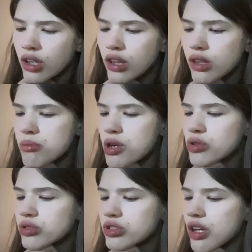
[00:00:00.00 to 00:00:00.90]
the
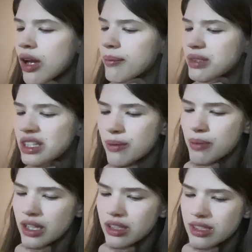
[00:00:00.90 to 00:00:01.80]
most empty
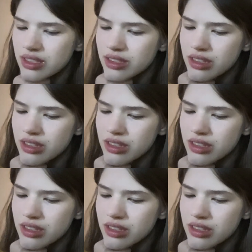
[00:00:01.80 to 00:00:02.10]
bins